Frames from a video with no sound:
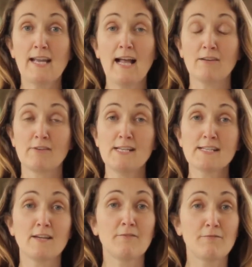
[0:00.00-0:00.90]

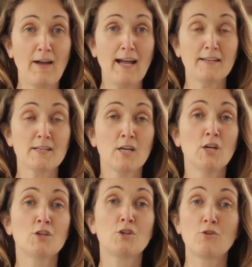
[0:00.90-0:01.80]
calories and fat
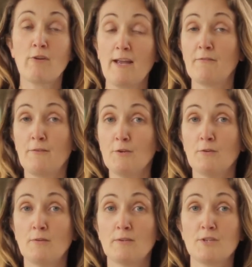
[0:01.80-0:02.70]
to create fuel,